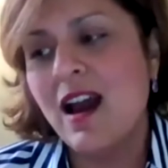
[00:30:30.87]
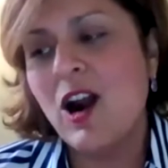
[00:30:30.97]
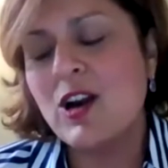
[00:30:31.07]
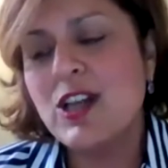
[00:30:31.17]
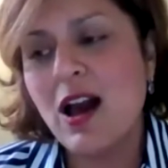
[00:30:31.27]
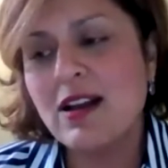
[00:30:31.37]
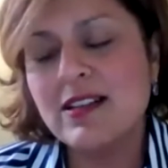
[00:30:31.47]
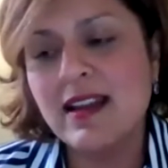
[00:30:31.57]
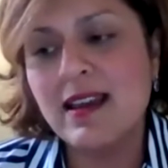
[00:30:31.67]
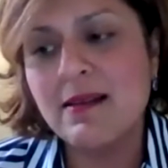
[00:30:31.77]
our talk
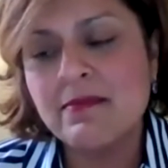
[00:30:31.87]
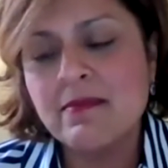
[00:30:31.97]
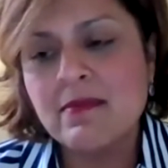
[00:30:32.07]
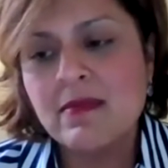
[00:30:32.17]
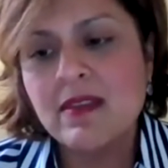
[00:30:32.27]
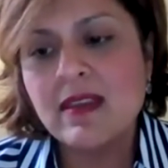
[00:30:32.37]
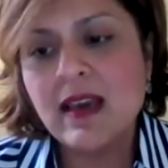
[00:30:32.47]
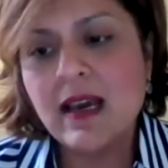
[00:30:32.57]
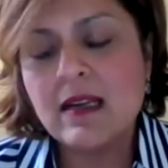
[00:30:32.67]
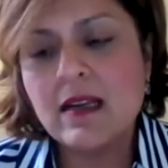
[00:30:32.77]
today,
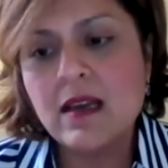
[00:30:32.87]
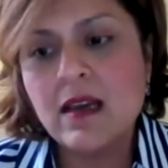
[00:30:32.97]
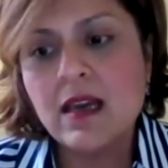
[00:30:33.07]
that